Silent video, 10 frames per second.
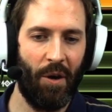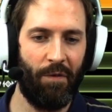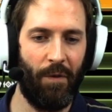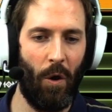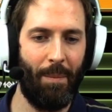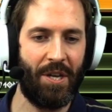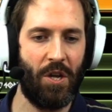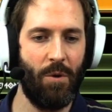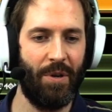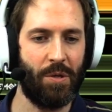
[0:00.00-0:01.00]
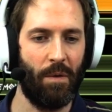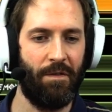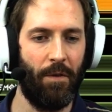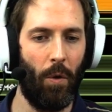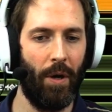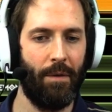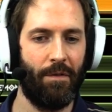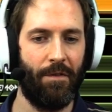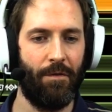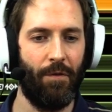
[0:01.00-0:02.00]
former humans who have fallen
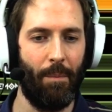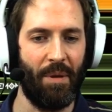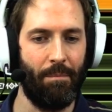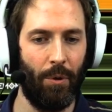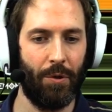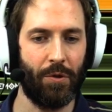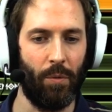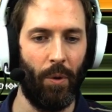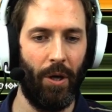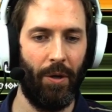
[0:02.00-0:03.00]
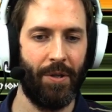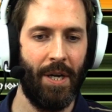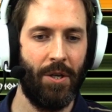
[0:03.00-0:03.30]
from the mortal world,